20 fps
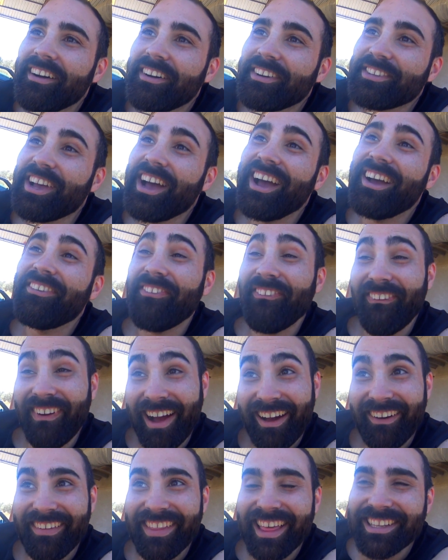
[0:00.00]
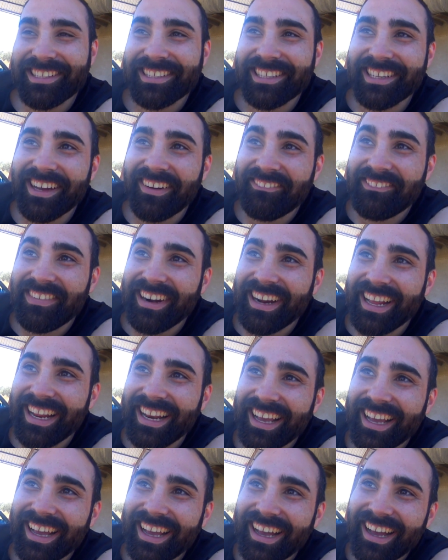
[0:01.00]
wow, that's an upgrade.
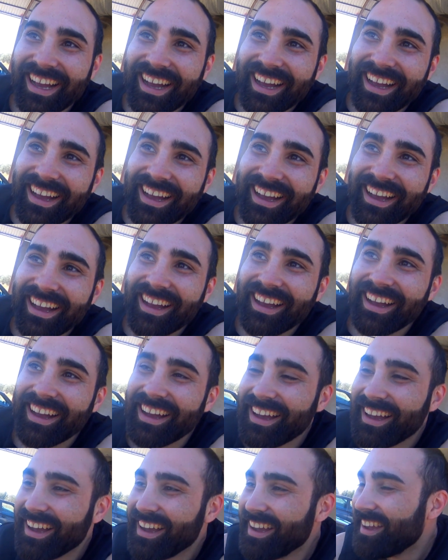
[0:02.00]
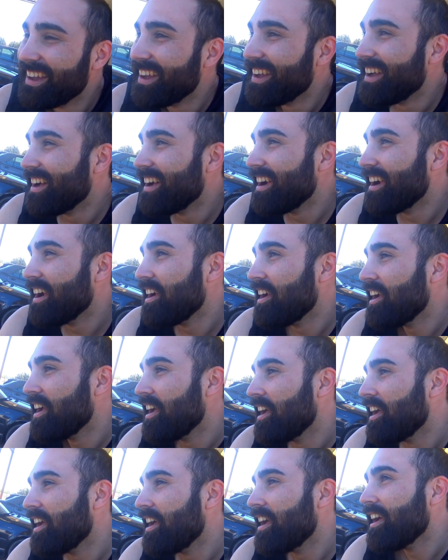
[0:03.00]
No, just to be able
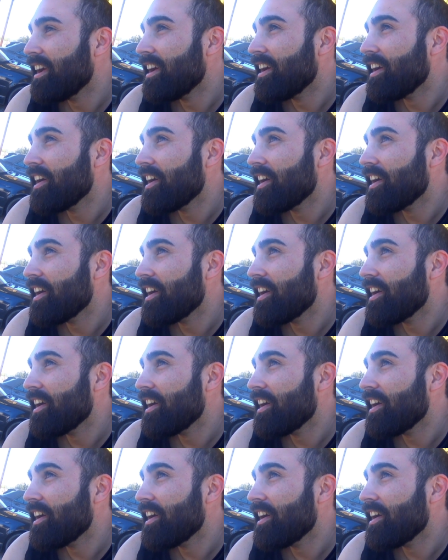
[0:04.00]
to like